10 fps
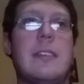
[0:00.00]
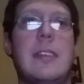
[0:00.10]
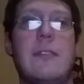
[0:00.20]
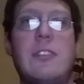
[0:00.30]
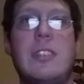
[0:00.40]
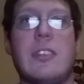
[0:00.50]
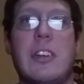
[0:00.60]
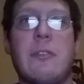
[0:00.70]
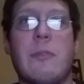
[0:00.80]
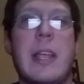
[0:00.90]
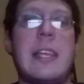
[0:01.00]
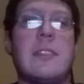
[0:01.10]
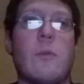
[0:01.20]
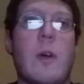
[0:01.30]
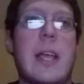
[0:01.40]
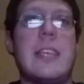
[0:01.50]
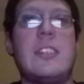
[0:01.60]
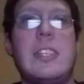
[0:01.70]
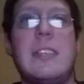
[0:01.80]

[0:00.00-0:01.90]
if she's unranked, why is she